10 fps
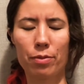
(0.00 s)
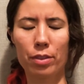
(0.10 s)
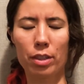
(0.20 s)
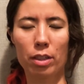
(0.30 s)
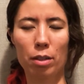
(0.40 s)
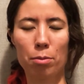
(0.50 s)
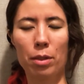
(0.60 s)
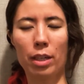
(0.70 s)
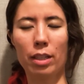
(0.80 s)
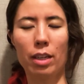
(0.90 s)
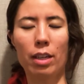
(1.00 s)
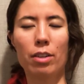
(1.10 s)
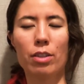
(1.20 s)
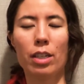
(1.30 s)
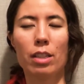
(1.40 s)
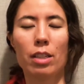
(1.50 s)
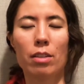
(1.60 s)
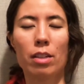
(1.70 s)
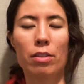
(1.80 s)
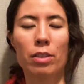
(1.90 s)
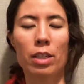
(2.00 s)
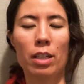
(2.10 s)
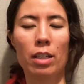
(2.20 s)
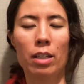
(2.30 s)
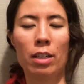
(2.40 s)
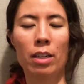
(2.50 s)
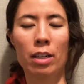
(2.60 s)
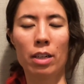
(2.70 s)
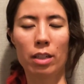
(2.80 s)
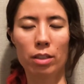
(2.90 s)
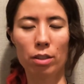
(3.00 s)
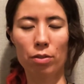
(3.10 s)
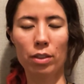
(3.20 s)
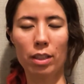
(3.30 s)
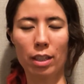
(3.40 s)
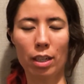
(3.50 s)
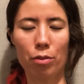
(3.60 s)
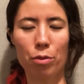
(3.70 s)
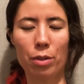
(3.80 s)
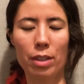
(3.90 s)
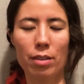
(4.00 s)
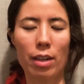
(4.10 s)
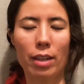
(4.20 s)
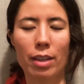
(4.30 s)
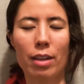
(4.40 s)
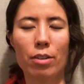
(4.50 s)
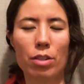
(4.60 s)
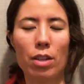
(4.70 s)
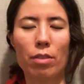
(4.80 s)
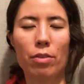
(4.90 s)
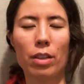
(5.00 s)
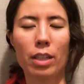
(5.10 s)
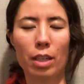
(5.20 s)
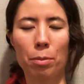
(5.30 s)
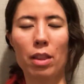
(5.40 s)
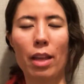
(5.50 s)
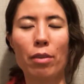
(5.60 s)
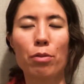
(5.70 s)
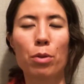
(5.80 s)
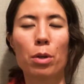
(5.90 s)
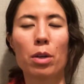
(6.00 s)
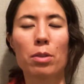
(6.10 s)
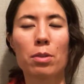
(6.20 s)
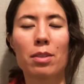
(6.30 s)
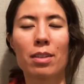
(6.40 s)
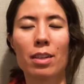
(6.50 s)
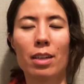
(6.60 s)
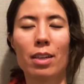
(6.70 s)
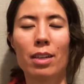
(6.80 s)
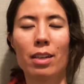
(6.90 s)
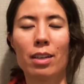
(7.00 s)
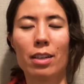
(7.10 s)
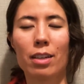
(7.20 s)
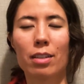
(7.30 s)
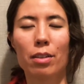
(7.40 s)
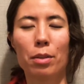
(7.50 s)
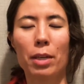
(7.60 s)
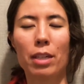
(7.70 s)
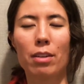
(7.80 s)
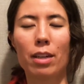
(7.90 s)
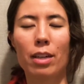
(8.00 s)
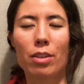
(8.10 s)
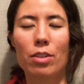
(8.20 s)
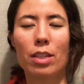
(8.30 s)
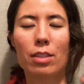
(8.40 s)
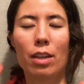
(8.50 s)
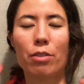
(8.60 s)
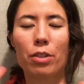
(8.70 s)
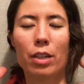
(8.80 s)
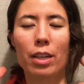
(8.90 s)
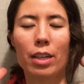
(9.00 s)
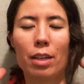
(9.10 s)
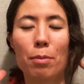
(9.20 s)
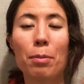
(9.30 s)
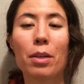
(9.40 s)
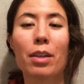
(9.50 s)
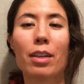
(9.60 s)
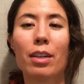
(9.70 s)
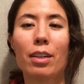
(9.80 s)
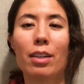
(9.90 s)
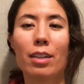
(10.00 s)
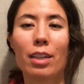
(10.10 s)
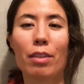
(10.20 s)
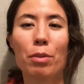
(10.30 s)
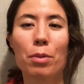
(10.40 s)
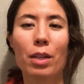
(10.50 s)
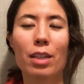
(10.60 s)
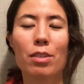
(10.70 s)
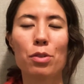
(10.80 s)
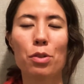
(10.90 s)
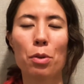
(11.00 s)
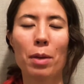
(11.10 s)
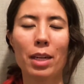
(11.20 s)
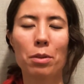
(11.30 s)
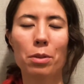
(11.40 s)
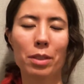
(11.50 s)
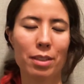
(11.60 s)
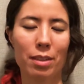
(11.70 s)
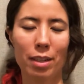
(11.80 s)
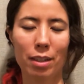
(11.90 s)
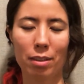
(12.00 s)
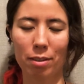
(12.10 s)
you can bring that energy into the center of your head. And just feel it kind of resetting the energy, filling it up with life force, calling back your energy to the center of your head. And remember, you can never bring in too many golden suns.